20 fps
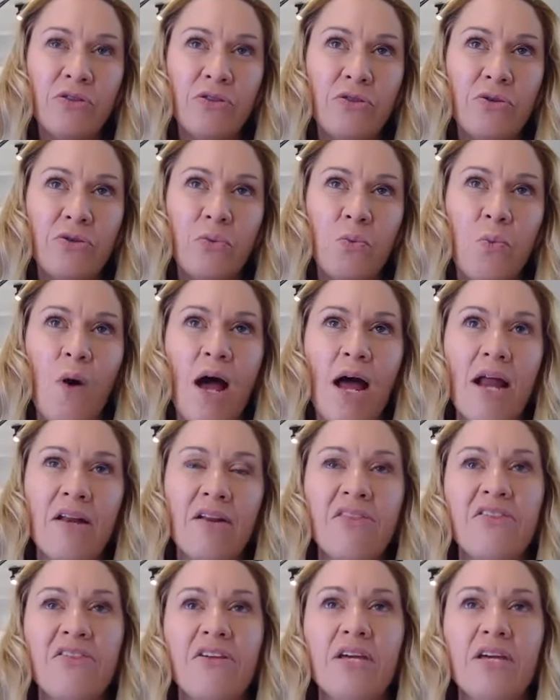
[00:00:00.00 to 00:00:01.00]
the one
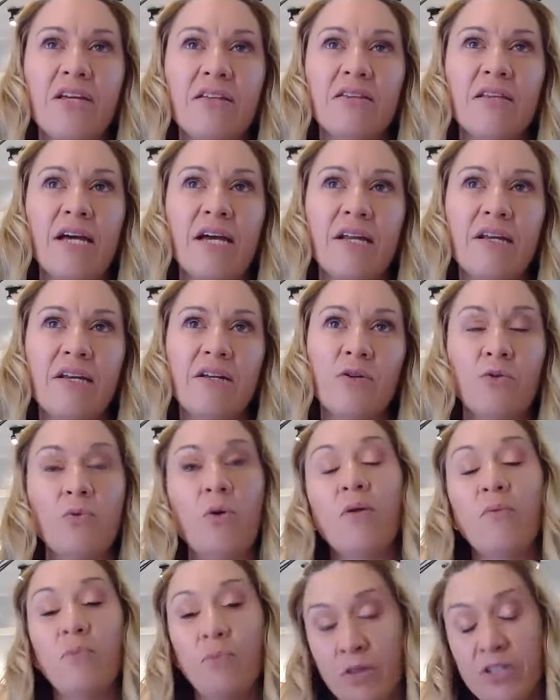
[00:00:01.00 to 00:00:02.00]
thing
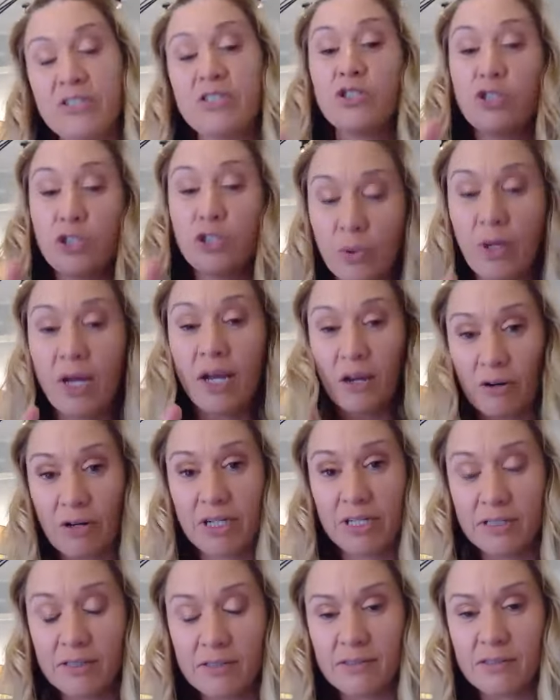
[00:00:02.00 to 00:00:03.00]
there's 2
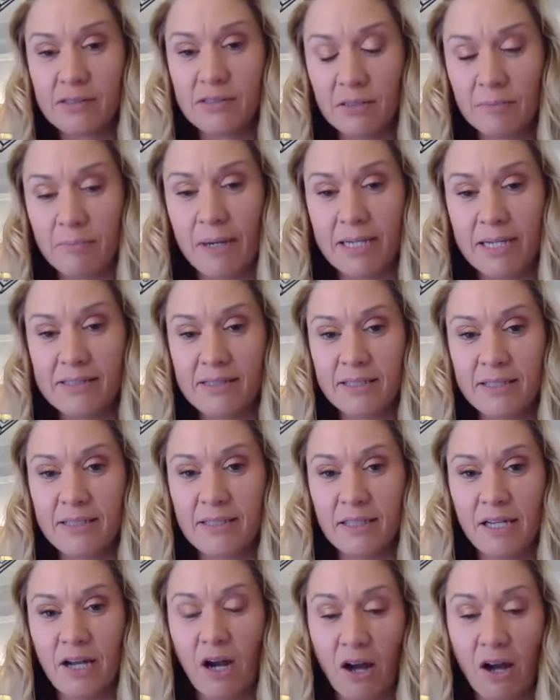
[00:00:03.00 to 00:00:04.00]
areas that
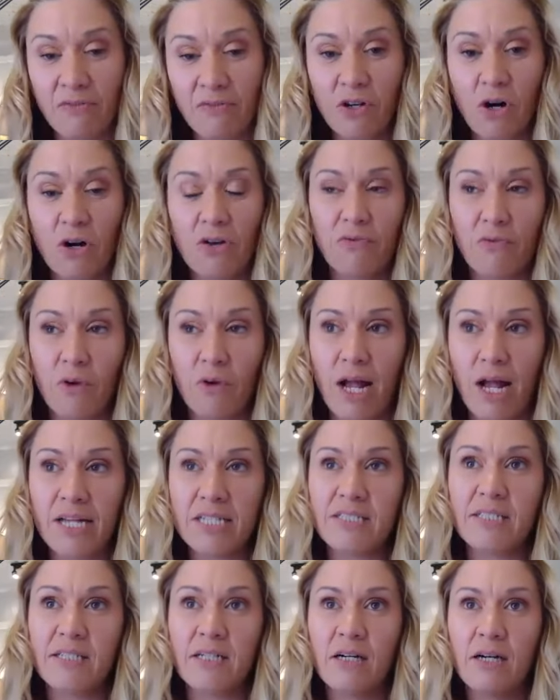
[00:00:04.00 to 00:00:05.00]
basically I've gone right.
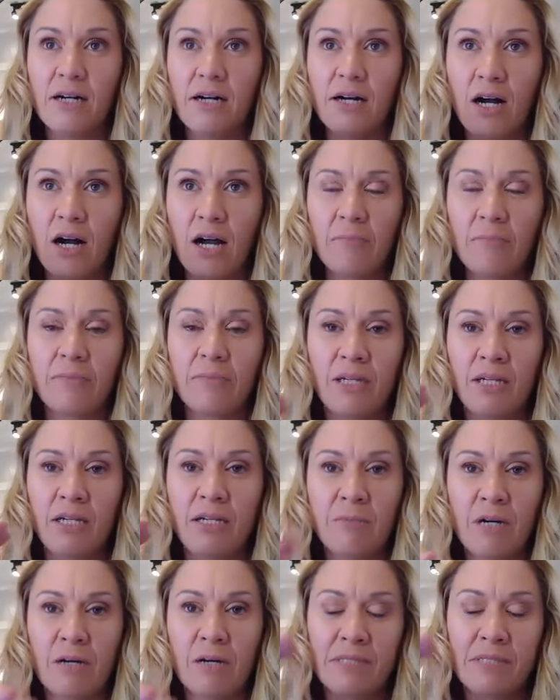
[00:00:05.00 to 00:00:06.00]
I'm
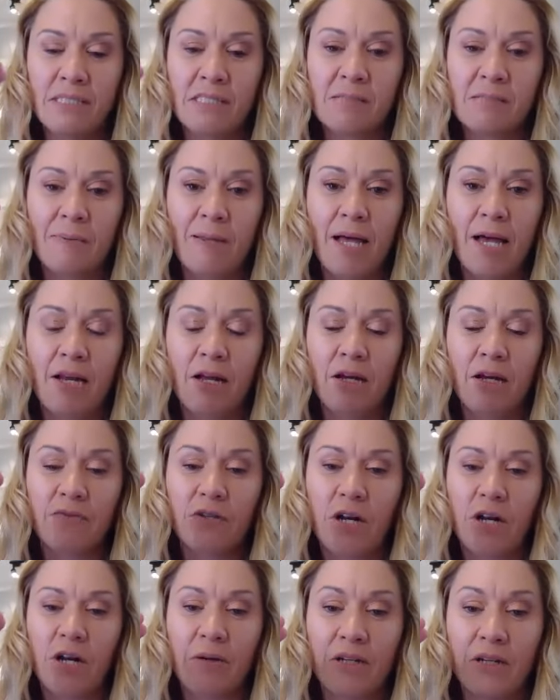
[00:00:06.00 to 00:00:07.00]
in my business plan. I'm
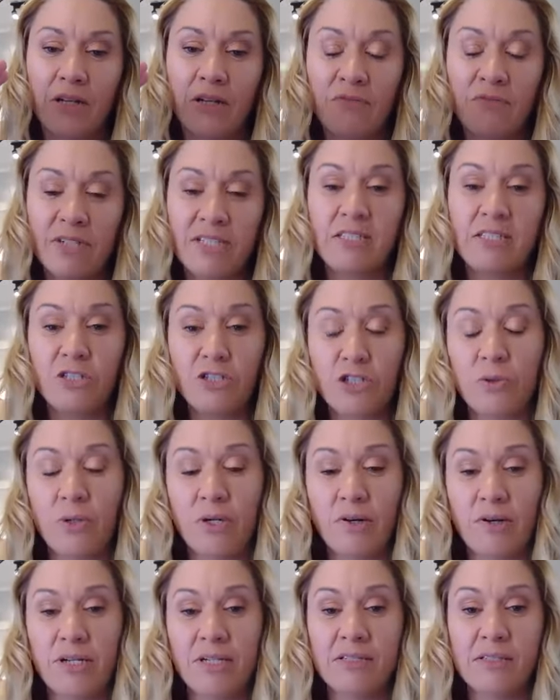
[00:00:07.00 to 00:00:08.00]
going to invest in 2
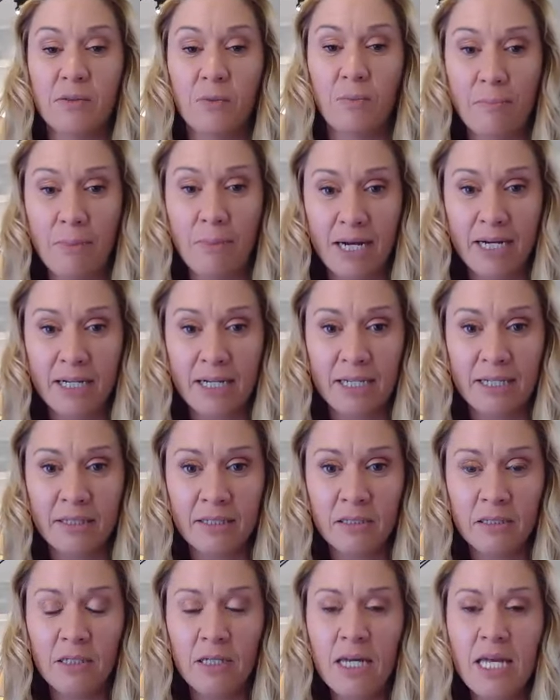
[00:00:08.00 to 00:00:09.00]
areas: marketing
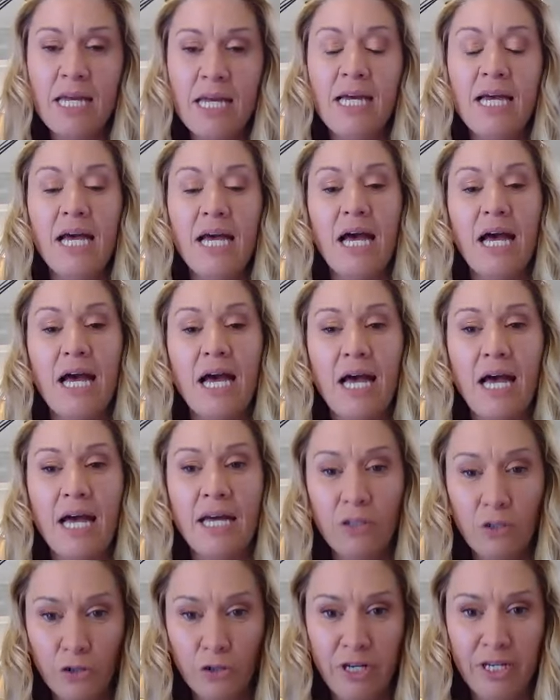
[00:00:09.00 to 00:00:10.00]

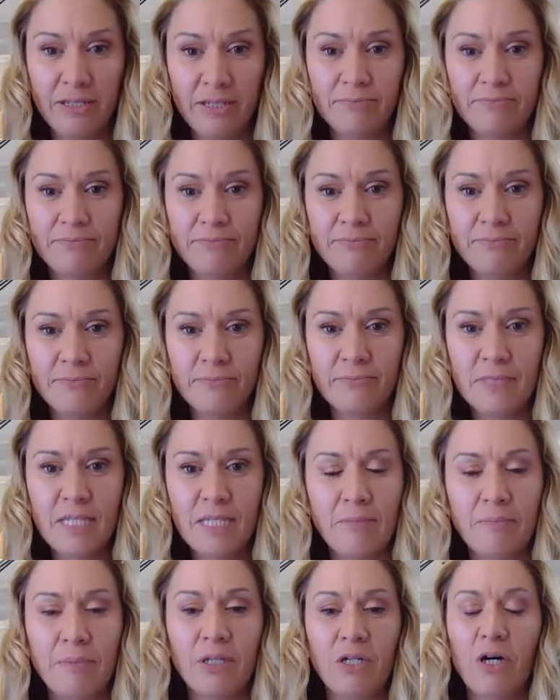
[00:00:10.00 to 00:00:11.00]
and learning.
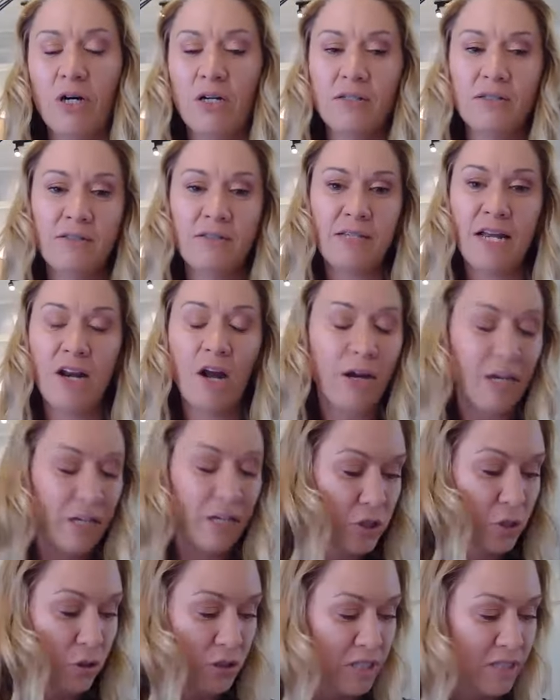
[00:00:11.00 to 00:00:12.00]
And I'm going
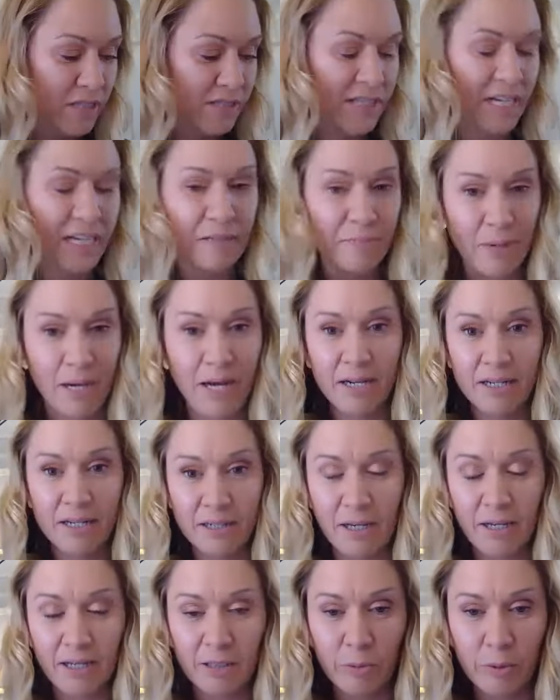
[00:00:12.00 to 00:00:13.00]
to talk to the second part a
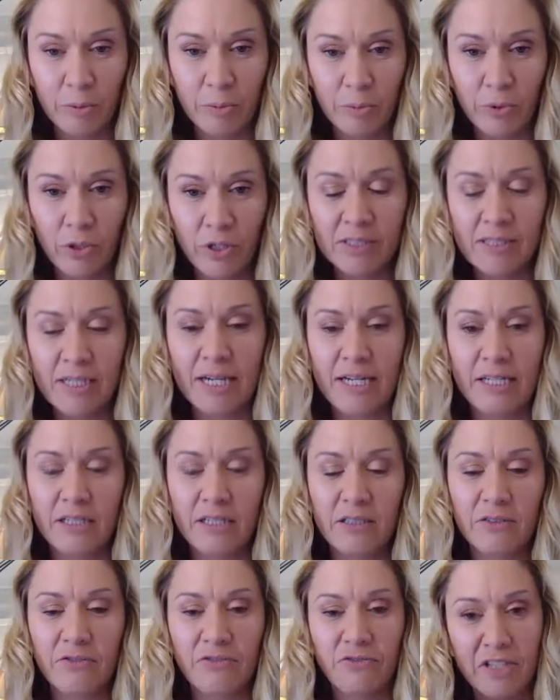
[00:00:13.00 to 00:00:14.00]
little bit more in a second,
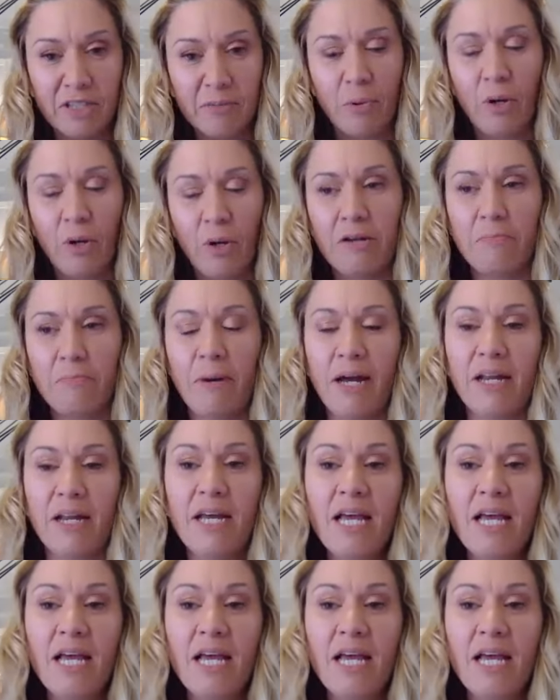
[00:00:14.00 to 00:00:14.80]
and the 5th point, but